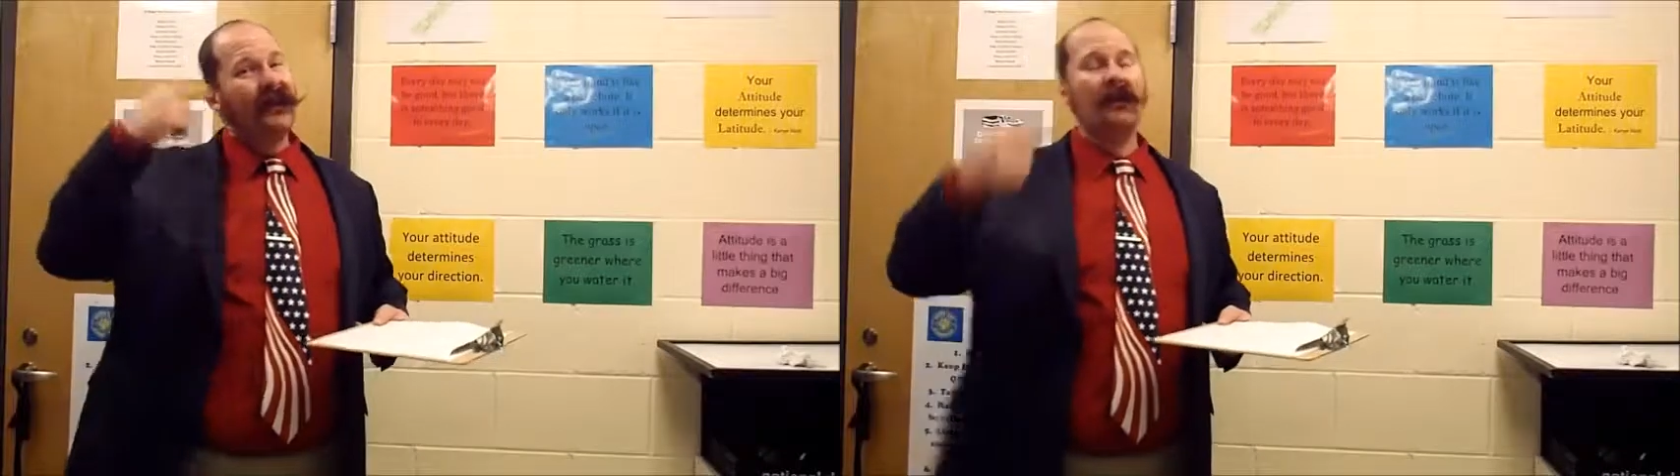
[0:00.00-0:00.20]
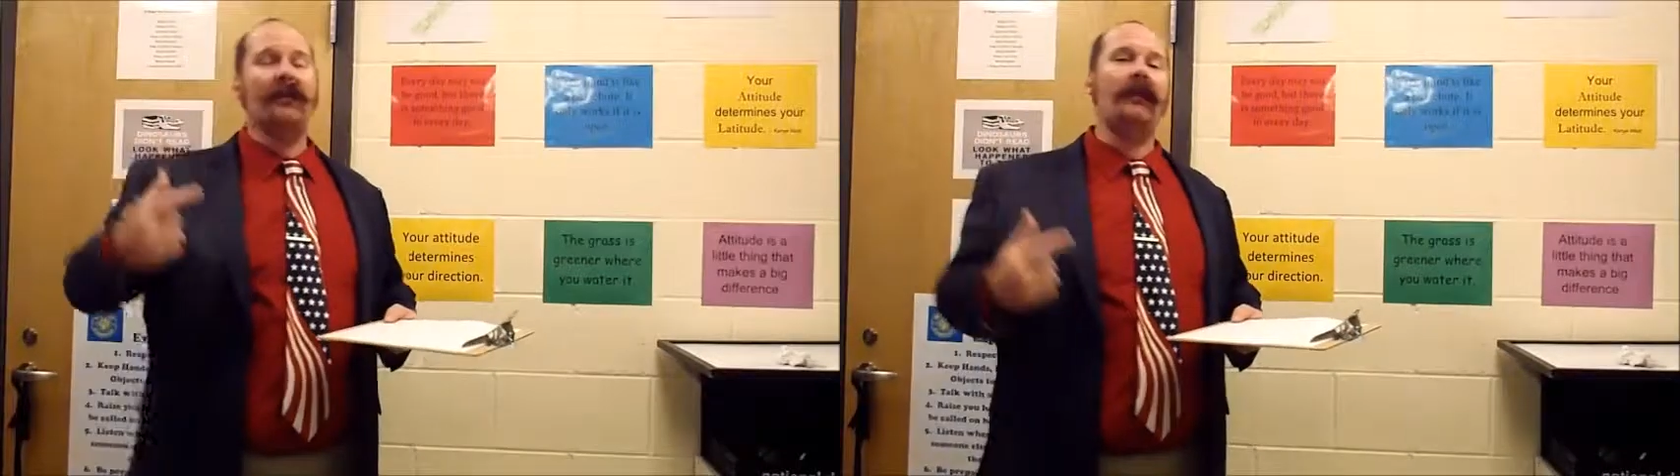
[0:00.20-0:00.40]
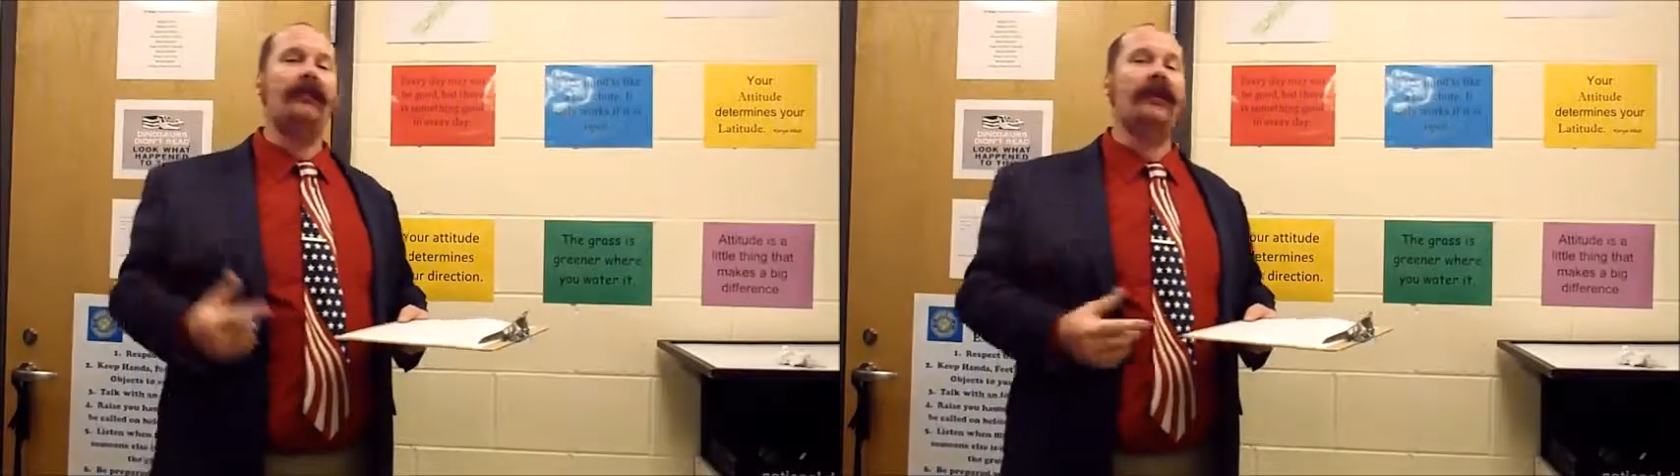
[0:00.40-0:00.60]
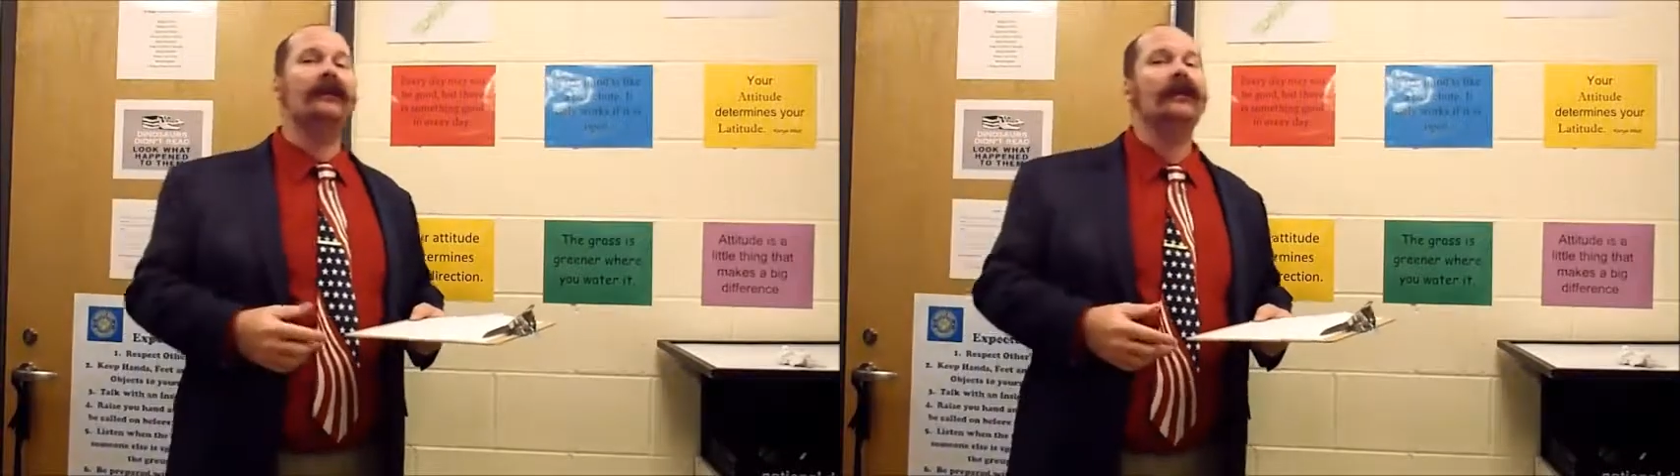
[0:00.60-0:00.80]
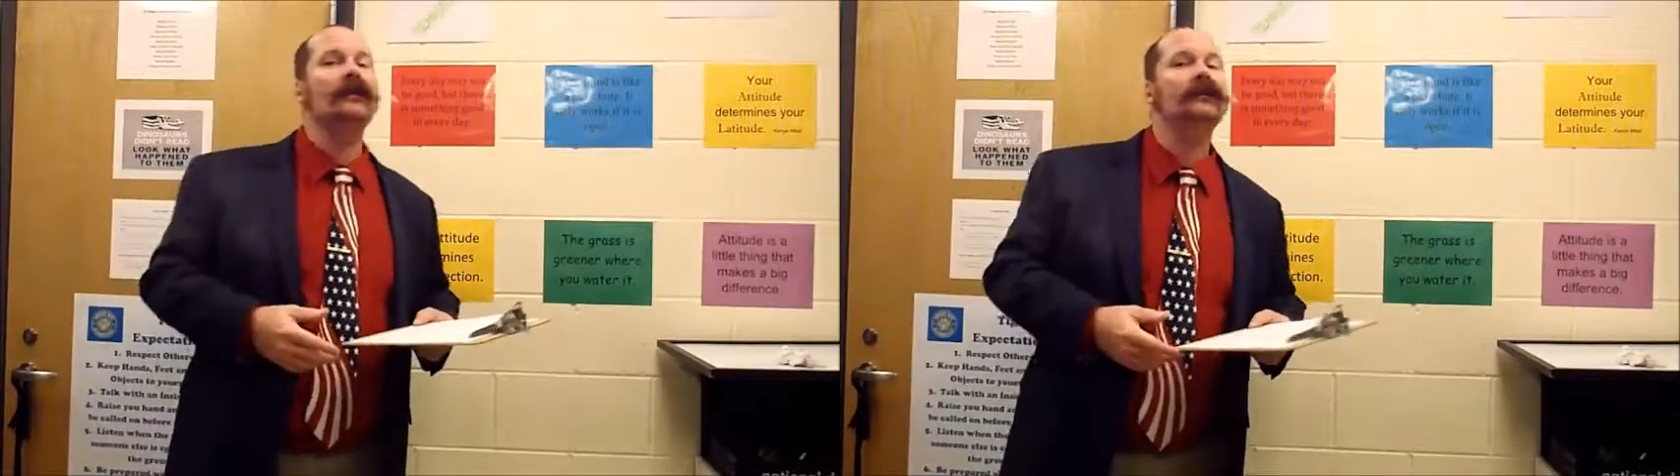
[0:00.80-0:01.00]
of where my brain
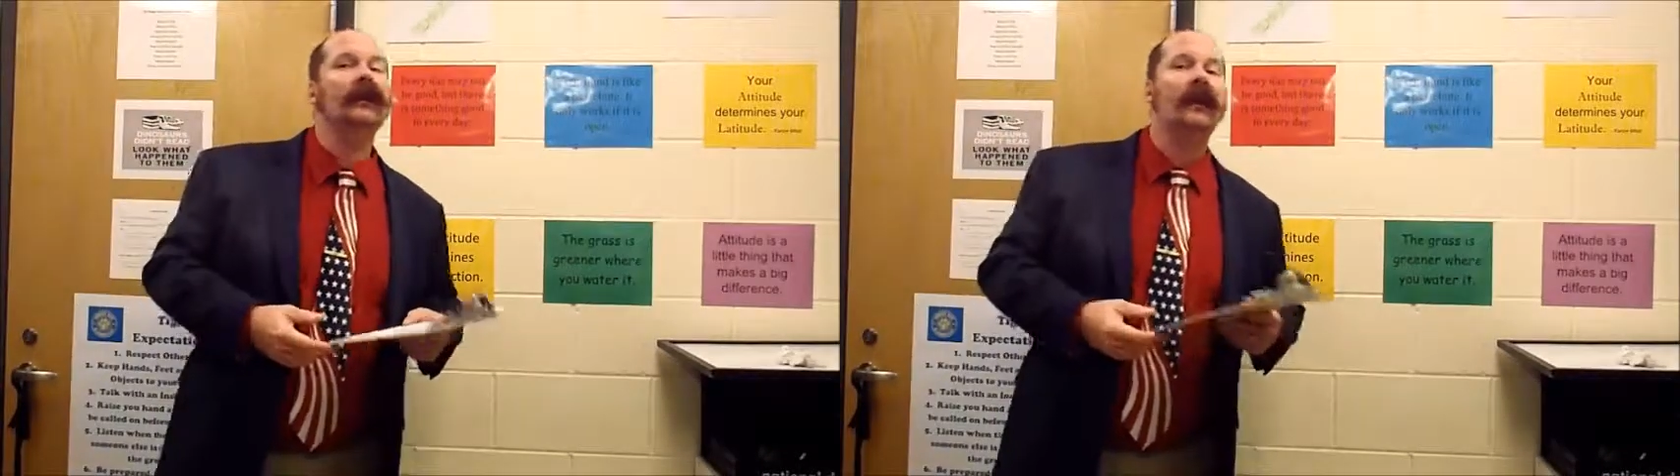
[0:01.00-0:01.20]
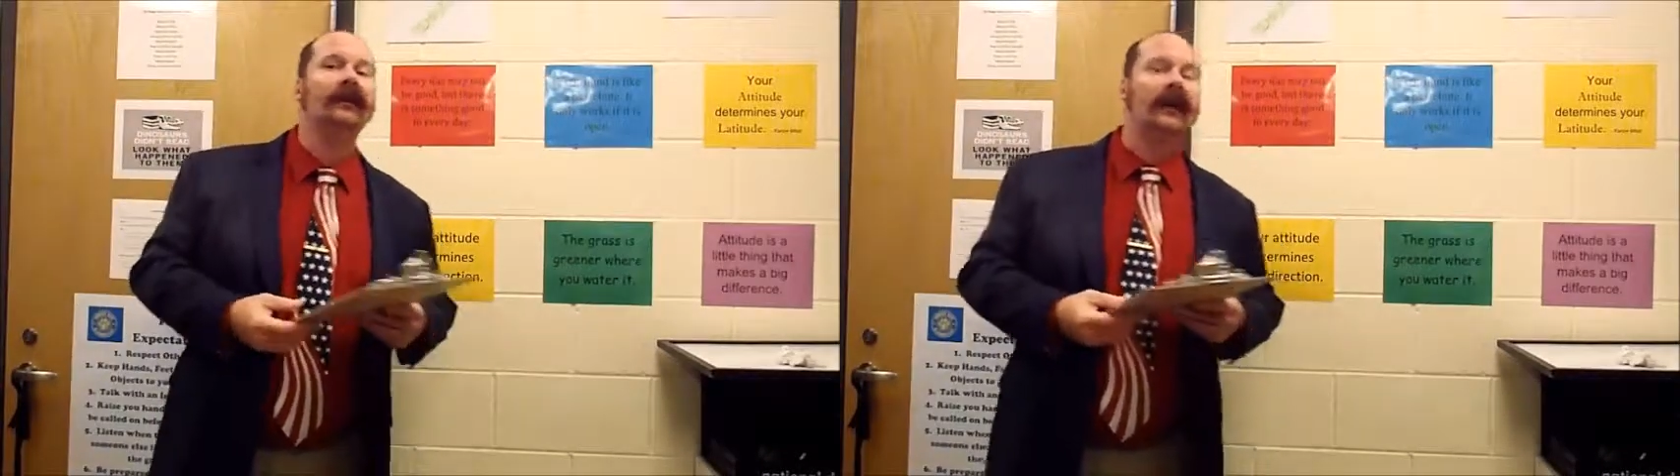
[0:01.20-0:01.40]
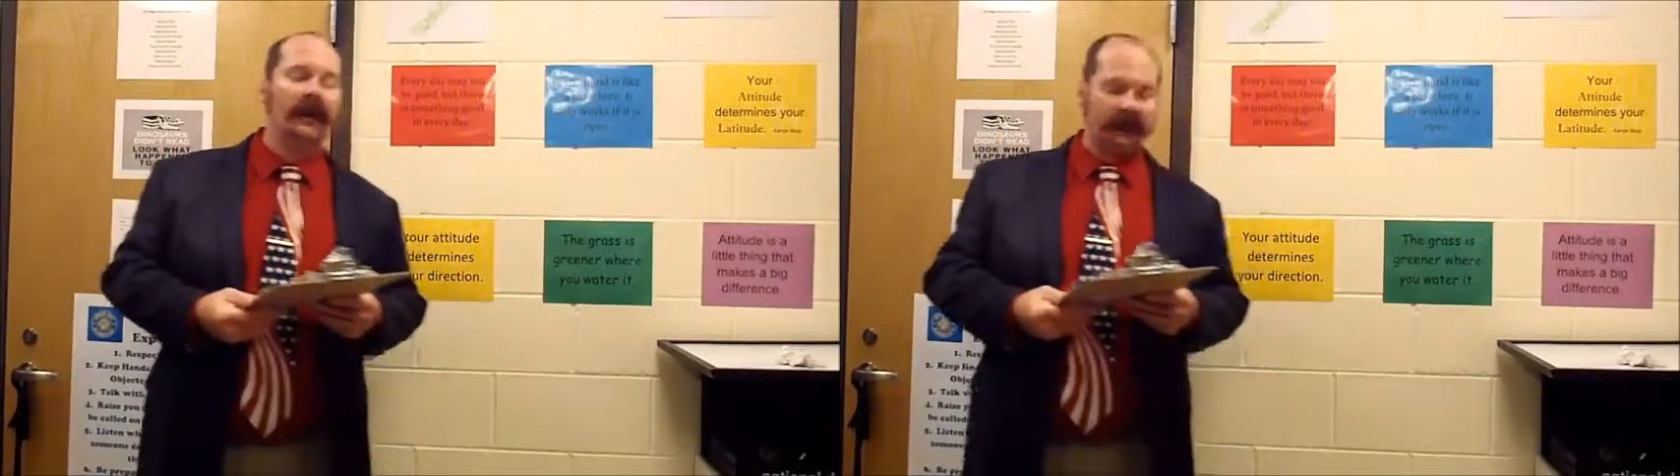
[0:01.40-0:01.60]
goes a lot of times